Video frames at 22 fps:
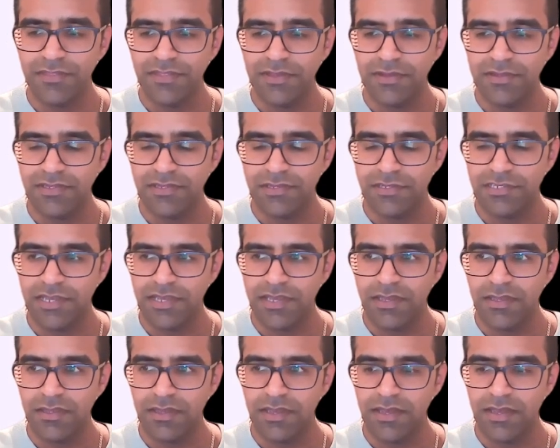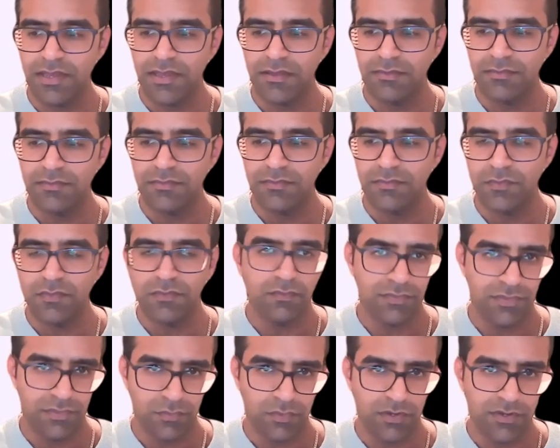think I can share
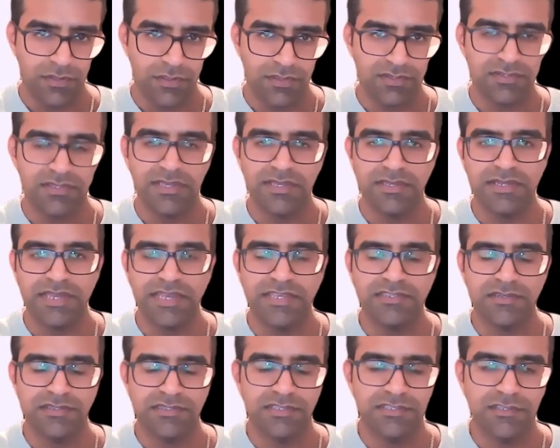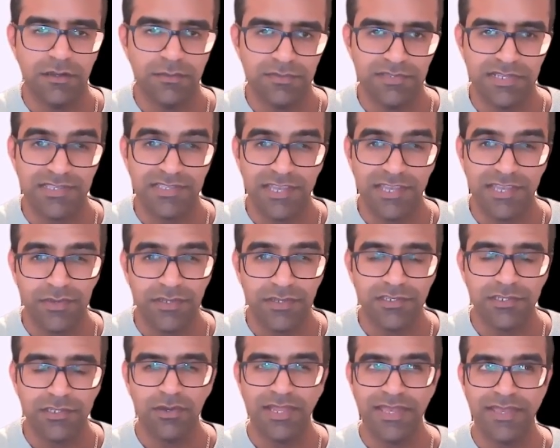one of those case studies examples like Sarah.
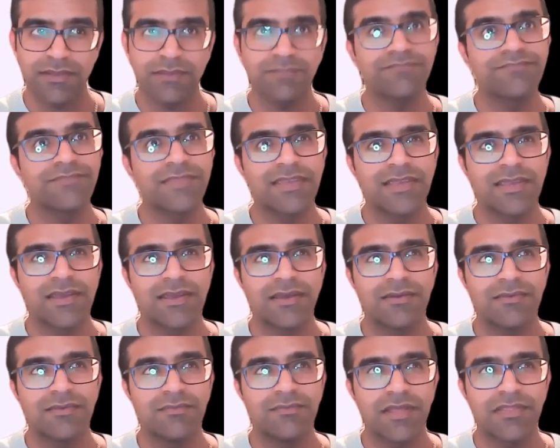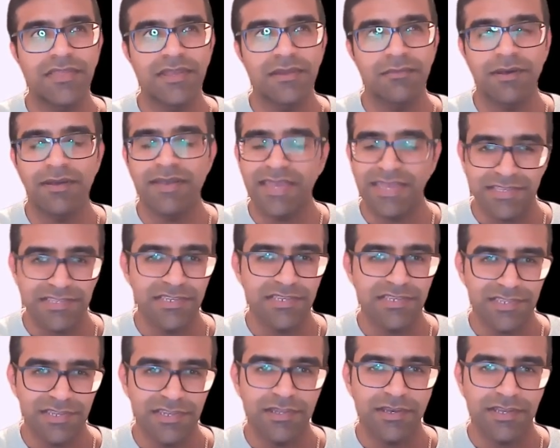She got like, I think about 80
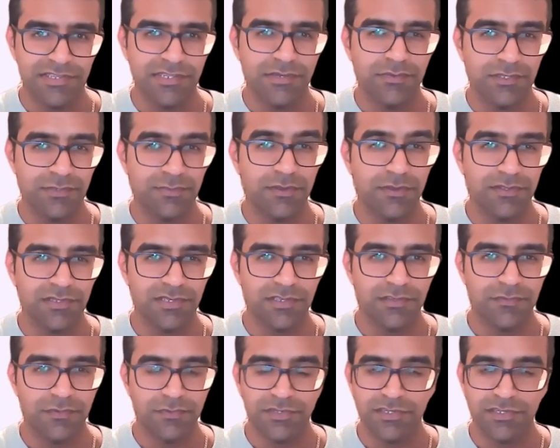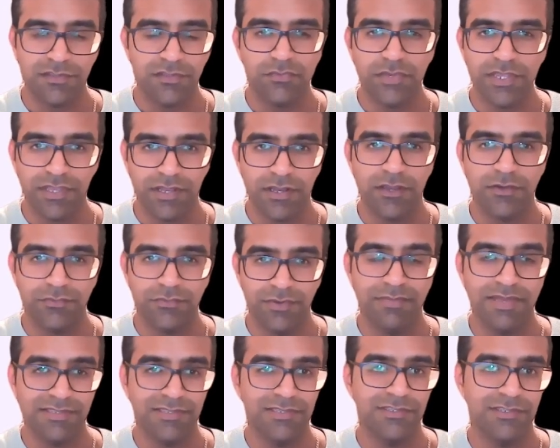to 90 responses from just 300
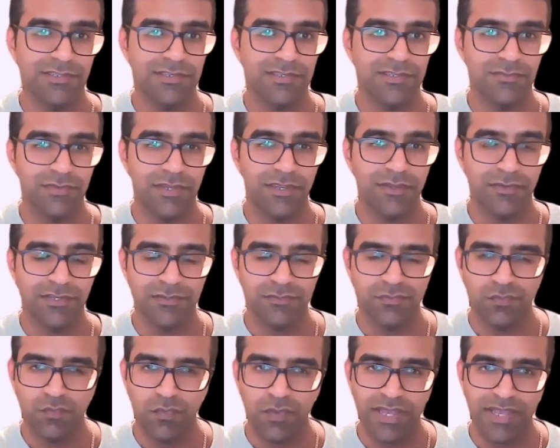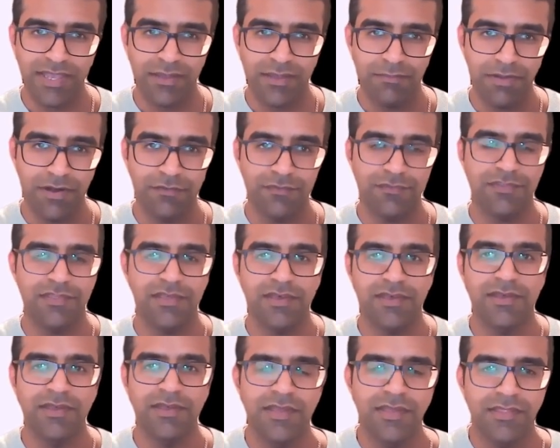messages, right? Which is way above
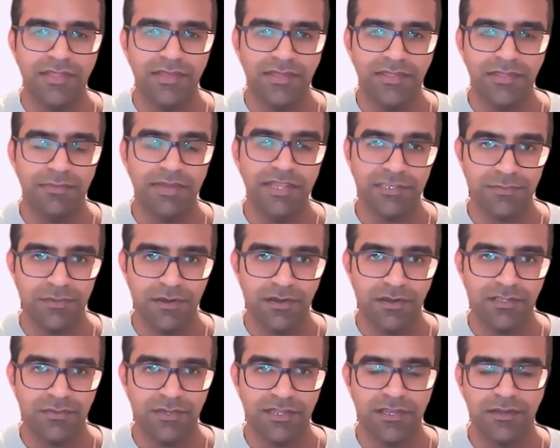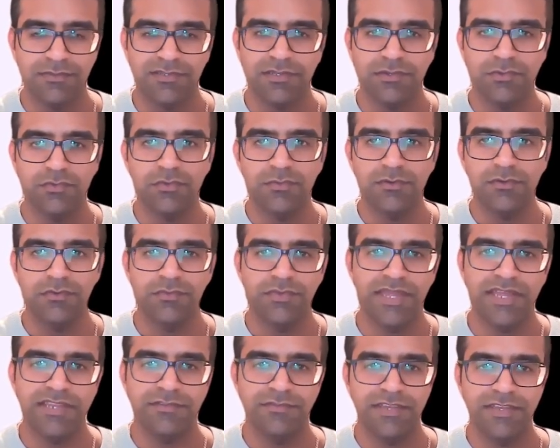the benchmarks when it comes to normal
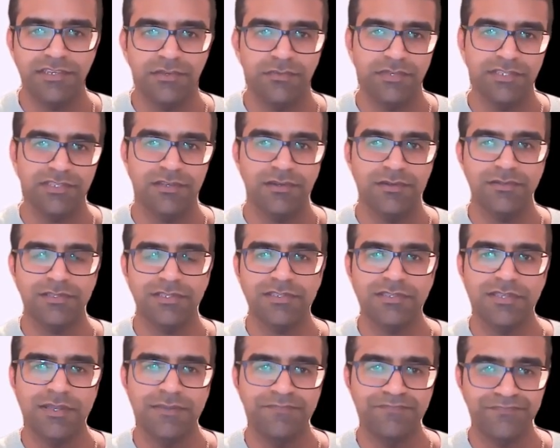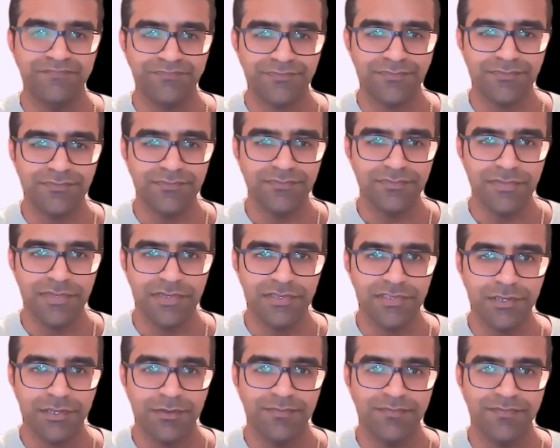reactivation results.
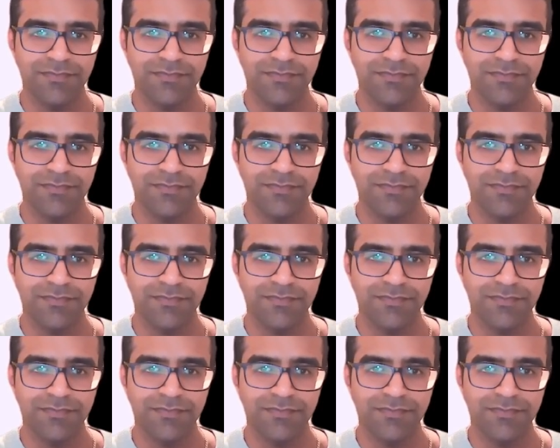So